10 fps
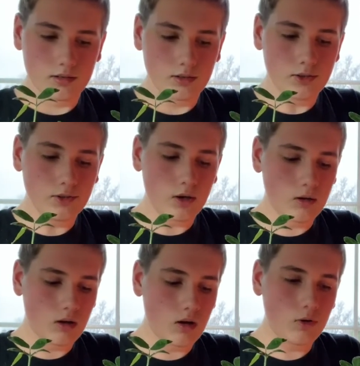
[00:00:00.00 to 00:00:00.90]
You
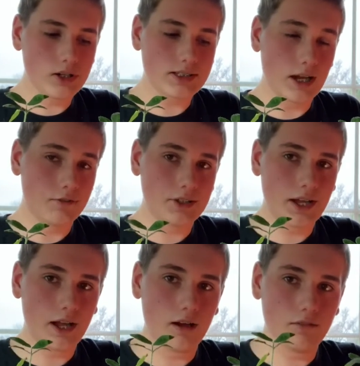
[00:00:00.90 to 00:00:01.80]
don't always have to
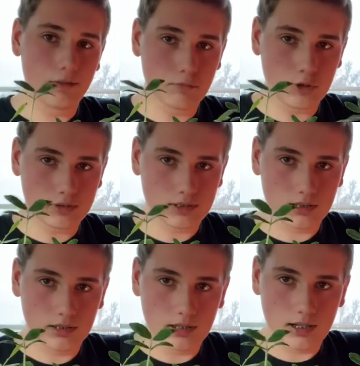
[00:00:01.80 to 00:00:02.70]
have the most
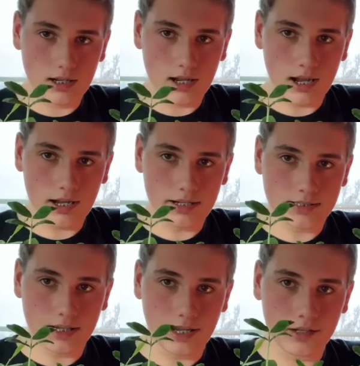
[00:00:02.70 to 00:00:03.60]

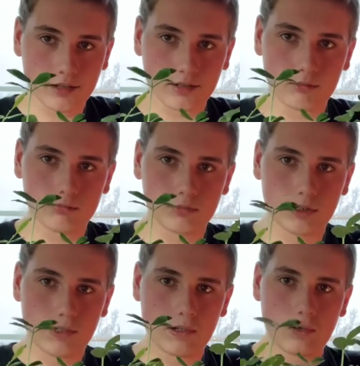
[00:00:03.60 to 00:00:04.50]
high-tech
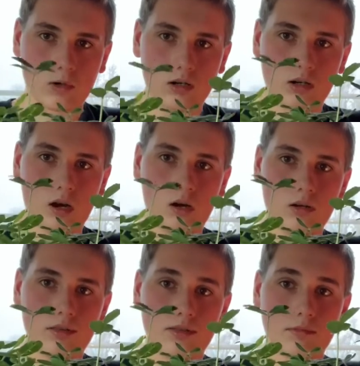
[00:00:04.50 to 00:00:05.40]
or
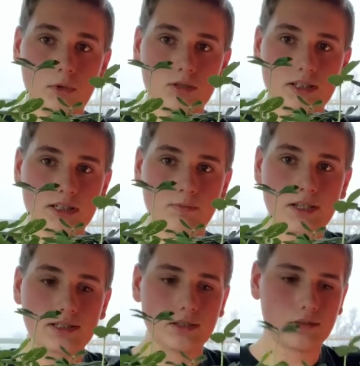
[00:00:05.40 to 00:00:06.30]
the most
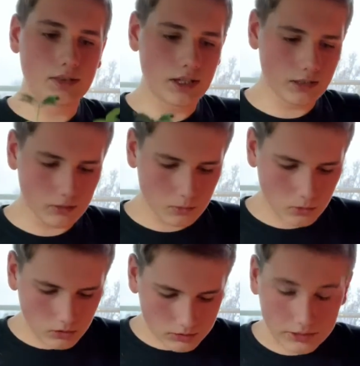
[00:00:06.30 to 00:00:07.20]
expensive thing in the
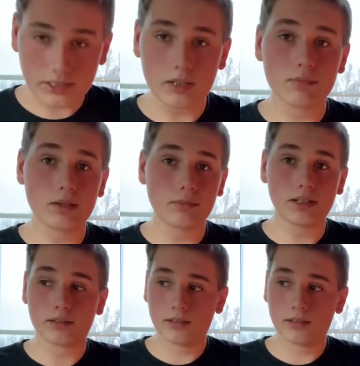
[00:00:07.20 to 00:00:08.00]
world to keep them in.